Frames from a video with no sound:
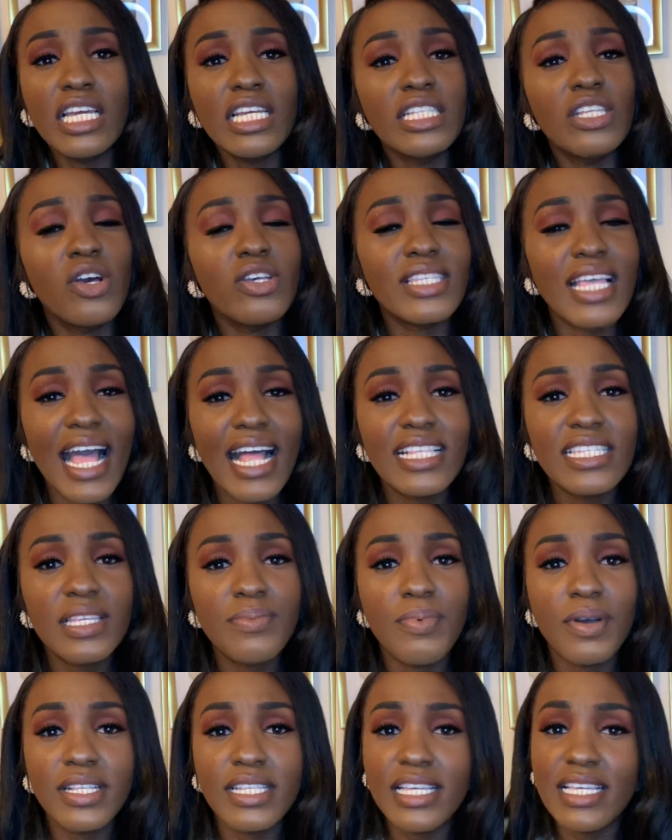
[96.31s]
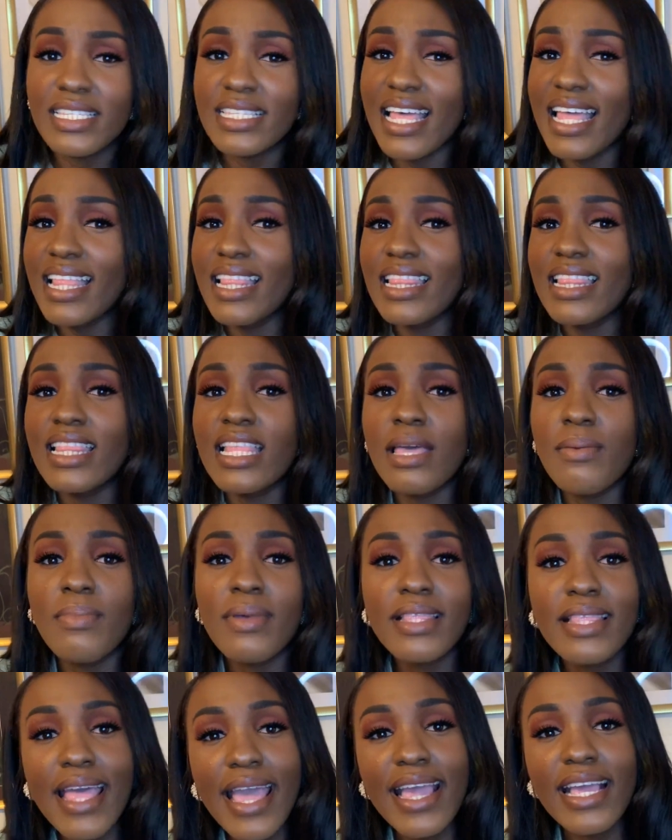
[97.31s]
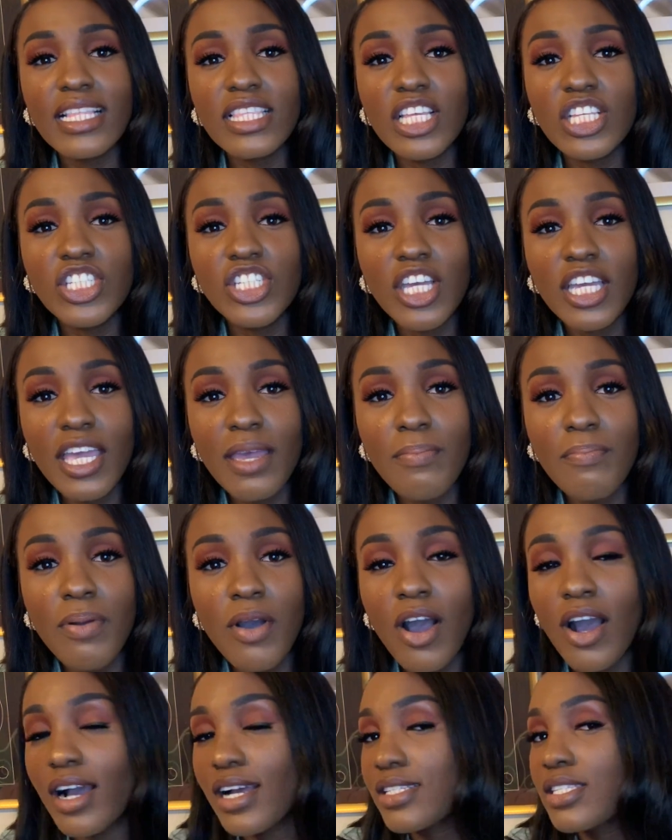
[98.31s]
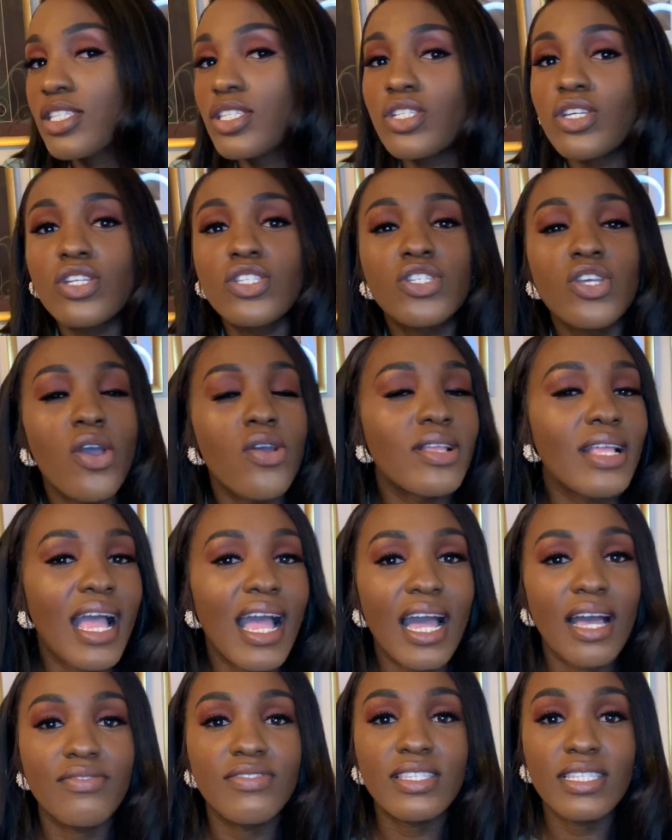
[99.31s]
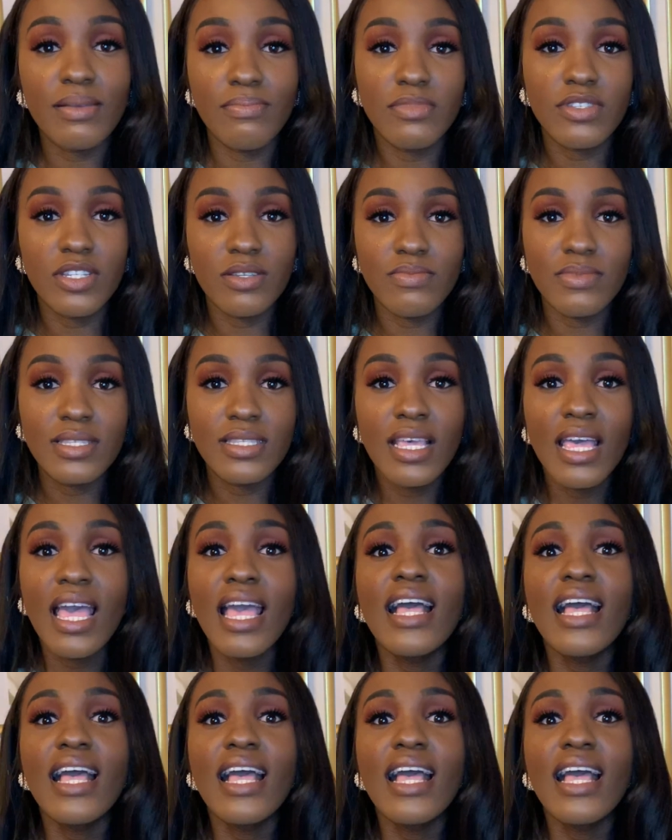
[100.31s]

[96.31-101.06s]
those antibodies eliminate the chickenpox. You don't have symptoms.